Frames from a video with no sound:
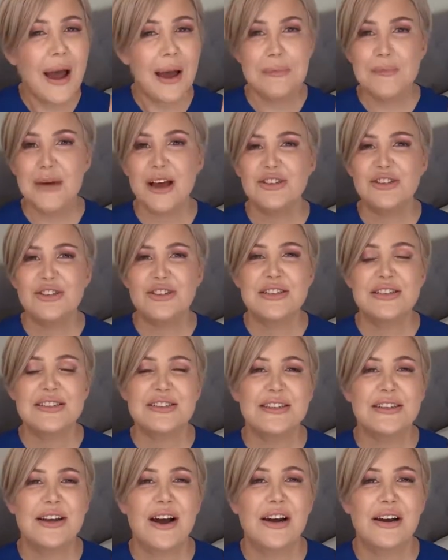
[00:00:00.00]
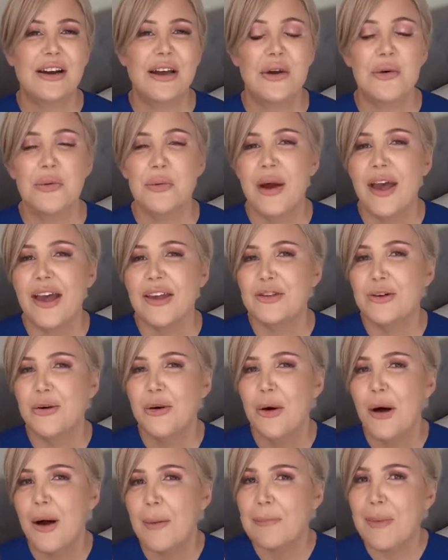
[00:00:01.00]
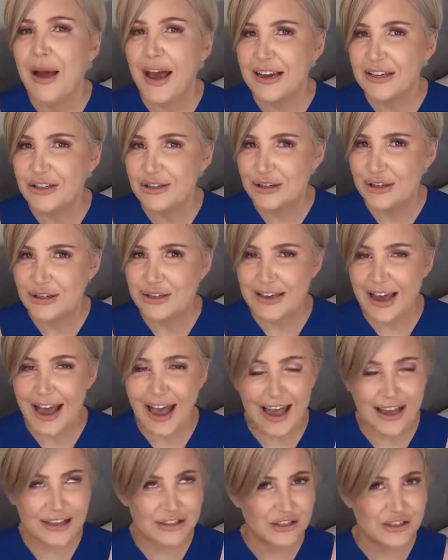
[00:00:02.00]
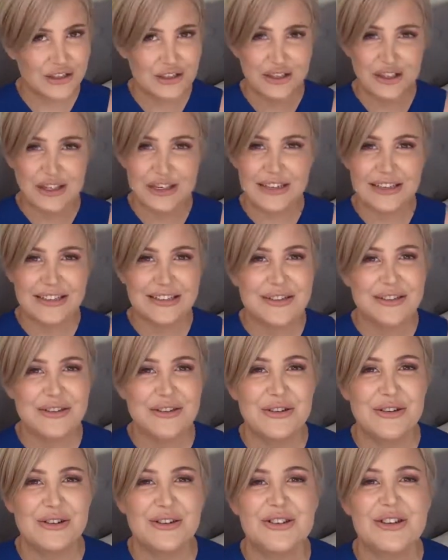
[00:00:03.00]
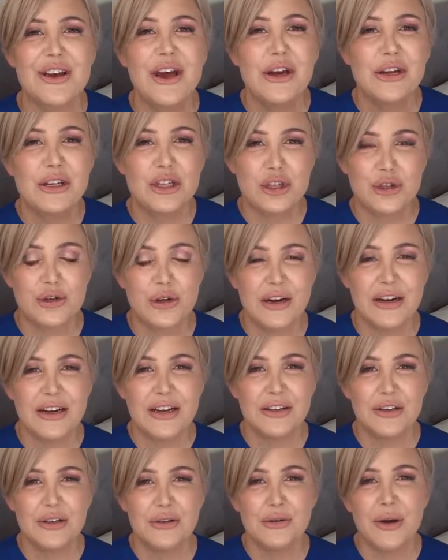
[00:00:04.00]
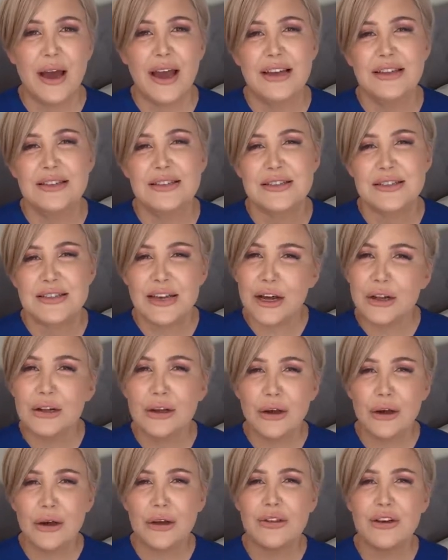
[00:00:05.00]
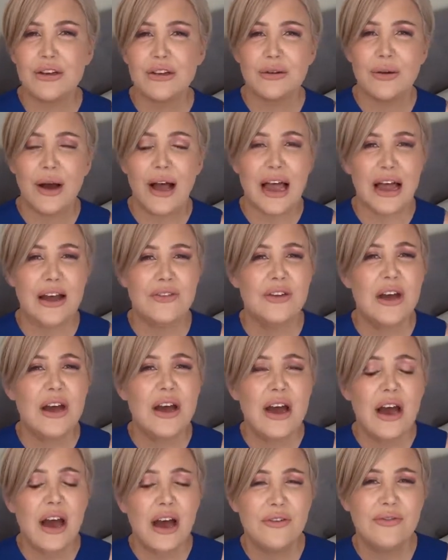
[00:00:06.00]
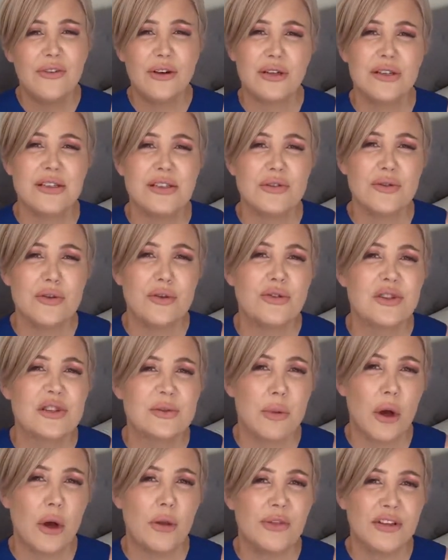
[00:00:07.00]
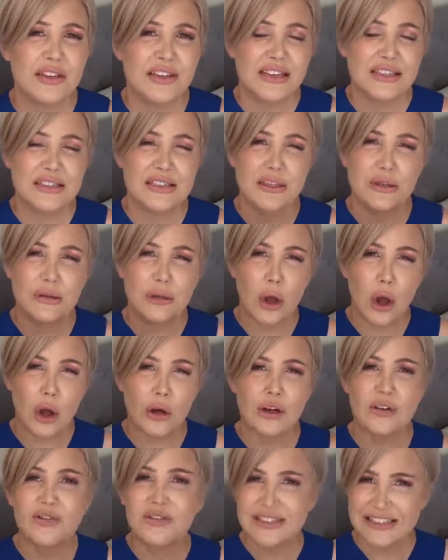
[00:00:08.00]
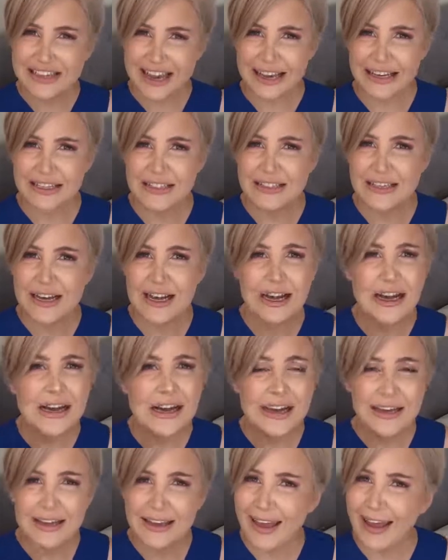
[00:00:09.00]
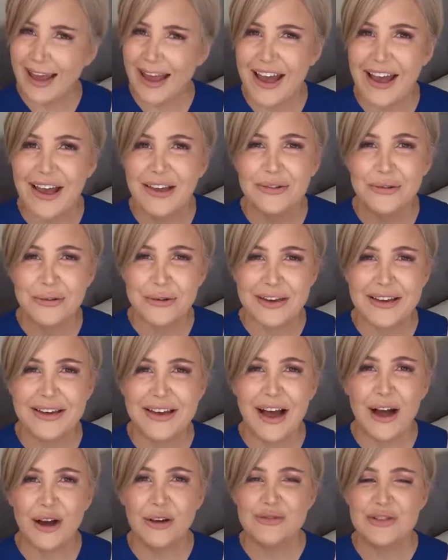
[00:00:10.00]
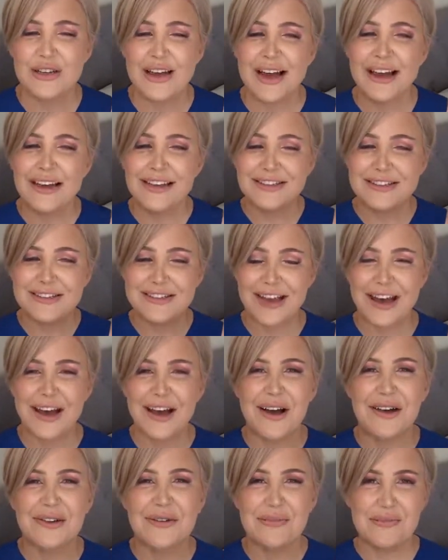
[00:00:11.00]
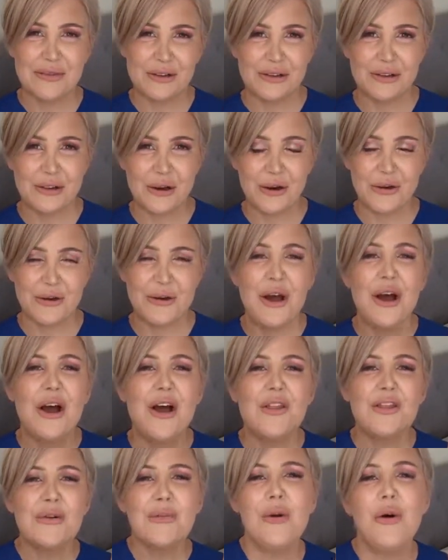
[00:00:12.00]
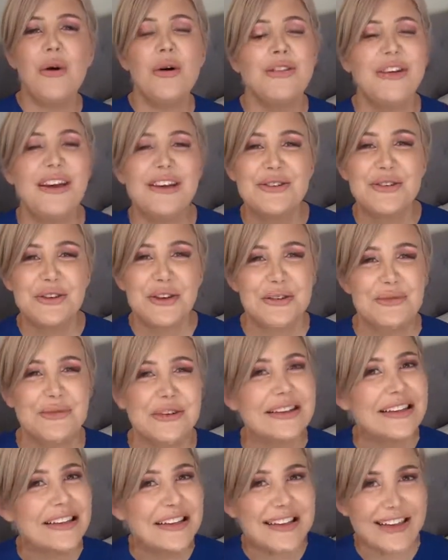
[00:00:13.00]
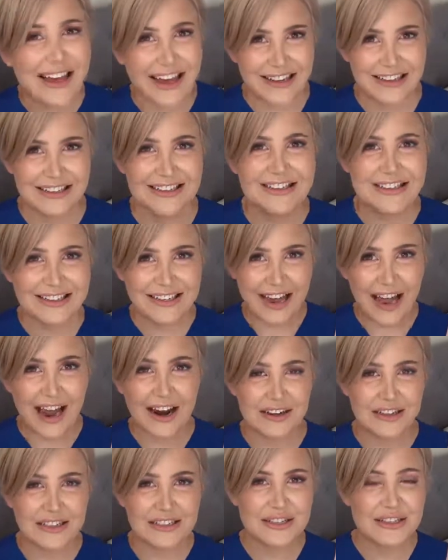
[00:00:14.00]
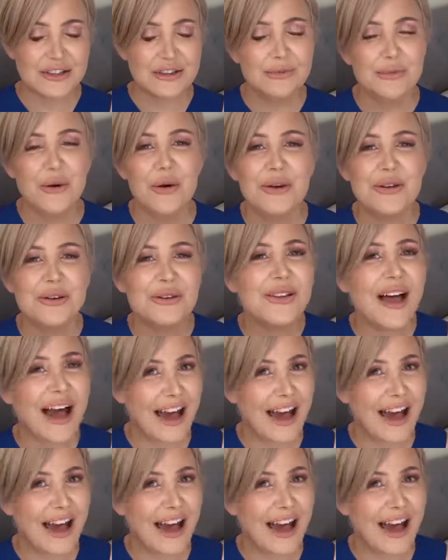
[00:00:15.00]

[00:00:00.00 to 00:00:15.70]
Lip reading: imagine a scenario where you're a patient and she is the nurse treating you, and tell her that you have a very sore spot that needs a lot of tender care and looking after down below. The more that you can really get into character, the more you'll